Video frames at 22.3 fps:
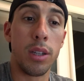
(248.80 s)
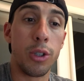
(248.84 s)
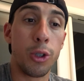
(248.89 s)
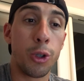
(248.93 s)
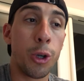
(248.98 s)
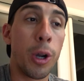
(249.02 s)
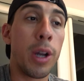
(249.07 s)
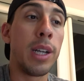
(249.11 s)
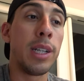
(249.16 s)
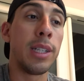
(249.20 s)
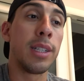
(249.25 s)

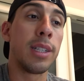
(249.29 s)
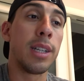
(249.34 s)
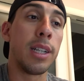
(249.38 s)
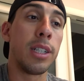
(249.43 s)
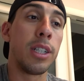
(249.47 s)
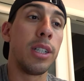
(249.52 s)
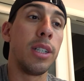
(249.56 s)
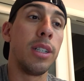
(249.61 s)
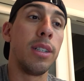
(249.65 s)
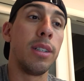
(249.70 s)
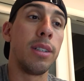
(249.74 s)
training
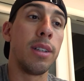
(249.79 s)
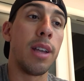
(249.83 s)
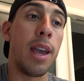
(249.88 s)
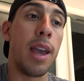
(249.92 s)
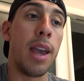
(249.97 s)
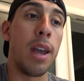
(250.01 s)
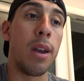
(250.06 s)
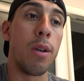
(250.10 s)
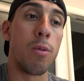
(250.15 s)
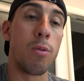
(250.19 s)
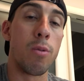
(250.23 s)
sessions
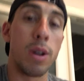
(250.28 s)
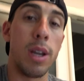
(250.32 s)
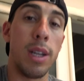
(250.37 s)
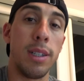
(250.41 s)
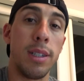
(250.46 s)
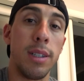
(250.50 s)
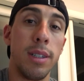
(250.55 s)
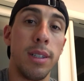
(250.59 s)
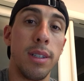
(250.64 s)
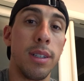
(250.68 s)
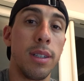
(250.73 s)
and
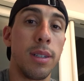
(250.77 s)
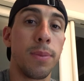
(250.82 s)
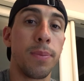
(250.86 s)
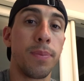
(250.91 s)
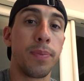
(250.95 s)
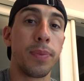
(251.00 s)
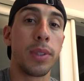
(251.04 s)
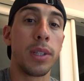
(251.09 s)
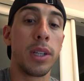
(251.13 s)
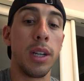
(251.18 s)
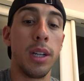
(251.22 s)
races,
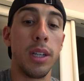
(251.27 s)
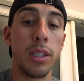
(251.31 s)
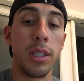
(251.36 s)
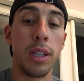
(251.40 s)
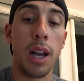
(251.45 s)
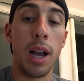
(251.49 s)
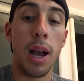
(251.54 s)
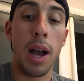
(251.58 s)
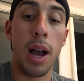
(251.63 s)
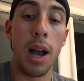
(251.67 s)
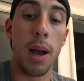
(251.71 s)
because
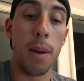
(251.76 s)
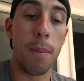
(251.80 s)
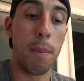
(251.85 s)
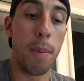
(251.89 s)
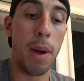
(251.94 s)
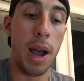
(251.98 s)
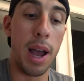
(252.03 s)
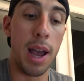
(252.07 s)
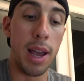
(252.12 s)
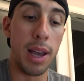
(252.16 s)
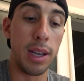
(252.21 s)

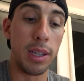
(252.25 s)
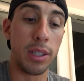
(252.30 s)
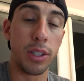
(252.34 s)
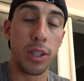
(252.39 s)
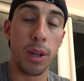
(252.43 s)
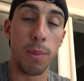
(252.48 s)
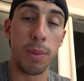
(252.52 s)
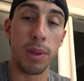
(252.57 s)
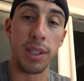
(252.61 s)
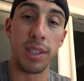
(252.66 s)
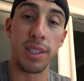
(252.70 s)
my
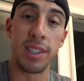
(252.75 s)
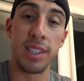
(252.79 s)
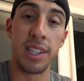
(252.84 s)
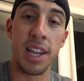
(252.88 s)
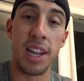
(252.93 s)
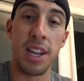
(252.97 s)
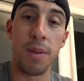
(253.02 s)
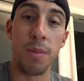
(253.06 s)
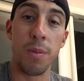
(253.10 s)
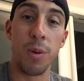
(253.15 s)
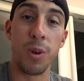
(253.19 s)
stomach is
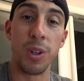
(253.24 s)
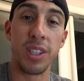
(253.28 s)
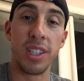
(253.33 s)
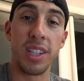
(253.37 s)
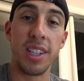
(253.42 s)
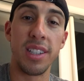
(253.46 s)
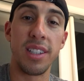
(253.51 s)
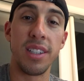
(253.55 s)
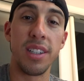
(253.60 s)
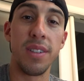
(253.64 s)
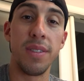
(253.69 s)
getting more
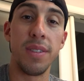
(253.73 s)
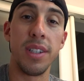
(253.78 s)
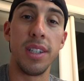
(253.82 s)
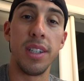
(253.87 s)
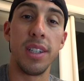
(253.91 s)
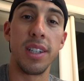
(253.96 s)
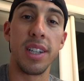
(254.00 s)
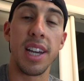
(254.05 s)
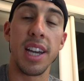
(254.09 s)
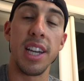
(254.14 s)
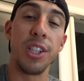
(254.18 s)
sensitive,
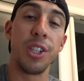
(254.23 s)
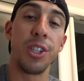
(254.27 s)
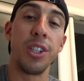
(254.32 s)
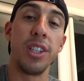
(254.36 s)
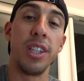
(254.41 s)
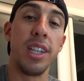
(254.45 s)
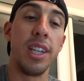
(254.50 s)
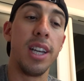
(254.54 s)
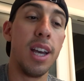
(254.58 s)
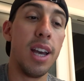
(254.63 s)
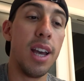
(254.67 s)
and
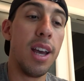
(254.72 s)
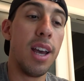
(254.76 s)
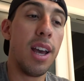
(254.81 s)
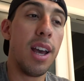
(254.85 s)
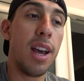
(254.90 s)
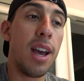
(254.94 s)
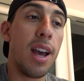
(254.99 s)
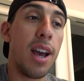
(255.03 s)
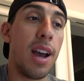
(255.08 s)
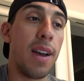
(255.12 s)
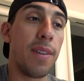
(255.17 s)
occasionally
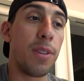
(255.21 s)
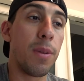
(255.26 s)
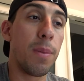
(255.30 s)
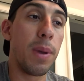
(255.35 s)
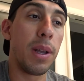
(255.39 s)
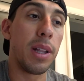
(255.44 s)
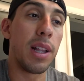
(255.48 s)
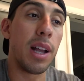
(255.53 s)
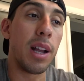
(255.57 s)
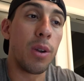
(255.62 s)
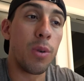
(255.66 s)
have to
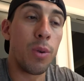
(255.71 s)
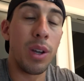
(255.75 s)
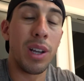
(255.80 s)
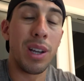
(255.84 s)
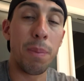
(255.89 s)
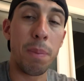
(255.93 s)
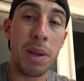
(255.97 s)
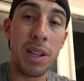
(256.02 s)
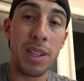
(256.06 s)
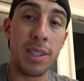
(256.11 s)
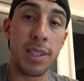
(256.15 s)
make that quick
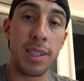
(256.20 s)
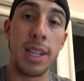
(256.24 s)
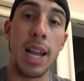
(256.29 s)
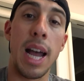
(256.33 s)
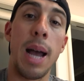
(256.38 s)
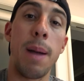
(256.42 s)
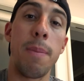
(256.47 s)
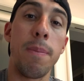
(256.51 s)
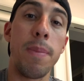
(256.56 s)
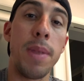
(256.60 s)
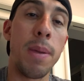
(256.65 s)
pit
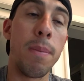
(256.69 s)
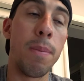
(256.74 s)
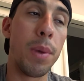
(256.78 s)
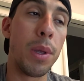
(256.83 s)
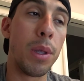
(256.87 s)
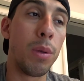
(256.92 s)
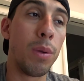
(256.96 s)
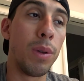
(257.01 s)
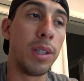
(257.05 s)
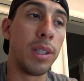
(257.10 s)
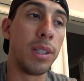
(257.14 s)
stop in
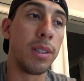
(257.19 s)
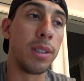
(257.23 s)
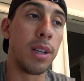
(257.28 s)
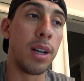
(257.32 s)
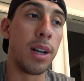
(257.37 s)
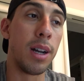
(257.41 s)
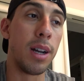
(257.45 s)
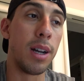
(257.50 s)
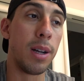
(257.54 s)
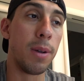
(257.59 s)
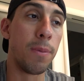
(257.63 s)
between
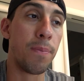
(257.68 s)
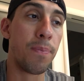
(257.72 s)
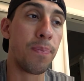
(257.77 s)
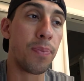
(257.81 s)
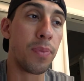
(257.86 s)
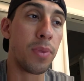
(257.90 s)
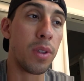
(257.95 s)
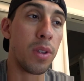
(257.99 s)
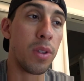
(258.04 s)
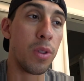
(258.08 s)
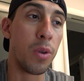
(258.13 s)

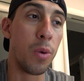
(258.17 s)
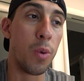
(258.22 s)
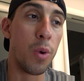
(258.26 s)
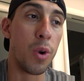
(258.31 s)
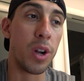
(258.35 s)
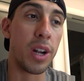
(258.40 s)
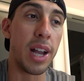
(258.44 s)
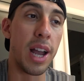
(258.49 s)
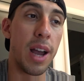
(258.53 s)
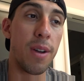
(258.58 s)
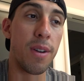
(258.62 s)
the
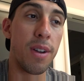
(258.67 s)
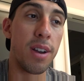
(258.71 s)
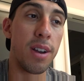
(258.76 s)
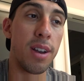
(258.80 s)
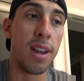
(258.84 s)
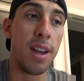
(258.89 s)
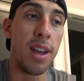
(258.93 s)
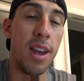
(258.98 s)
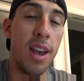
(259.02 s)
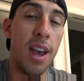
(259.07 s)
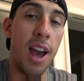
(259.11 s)
workout, and
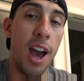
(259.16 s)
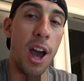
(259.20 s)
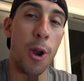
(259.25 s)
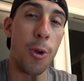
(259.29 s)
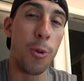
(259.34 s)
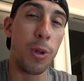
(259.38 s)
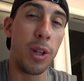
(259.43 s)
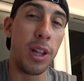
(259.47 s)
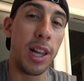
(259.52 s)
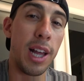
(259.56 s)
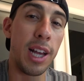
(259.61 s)
I
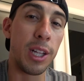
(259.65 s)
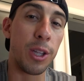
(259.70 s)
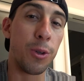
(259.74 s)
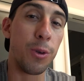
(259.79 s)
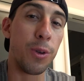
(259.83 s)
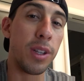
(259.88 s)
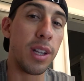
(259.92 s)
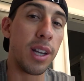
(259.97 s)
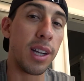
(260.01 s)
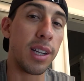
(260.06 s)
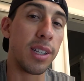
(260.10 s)
don't really like
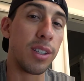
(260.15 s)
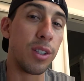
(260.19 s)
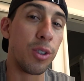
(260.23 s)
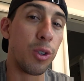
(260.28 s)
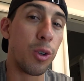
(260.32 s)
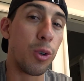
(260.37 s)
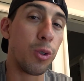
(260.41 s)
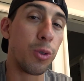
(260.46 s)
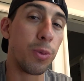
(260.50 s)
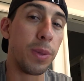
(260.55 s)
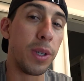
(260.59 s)
doing that because it
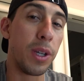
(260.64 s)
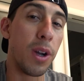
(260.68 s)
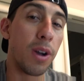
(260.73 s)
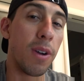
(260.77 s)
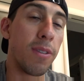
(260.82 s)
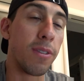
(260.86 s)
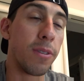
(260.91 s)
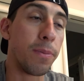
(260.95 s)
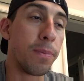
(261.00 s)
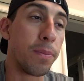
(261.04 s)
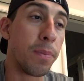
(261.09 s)
throws me
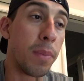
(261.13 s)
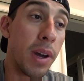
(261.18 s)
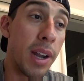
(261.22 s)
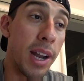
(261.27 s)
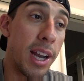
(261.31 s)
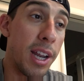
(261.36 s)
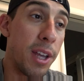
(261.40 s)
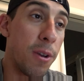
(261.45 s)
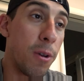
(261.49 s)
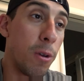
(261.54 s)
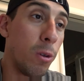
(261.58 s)
off. But
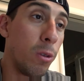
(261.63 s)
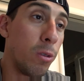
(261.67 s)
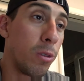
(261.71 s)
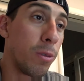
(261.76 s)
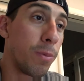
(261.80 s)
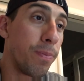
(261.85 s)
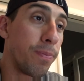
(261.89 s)
anywho,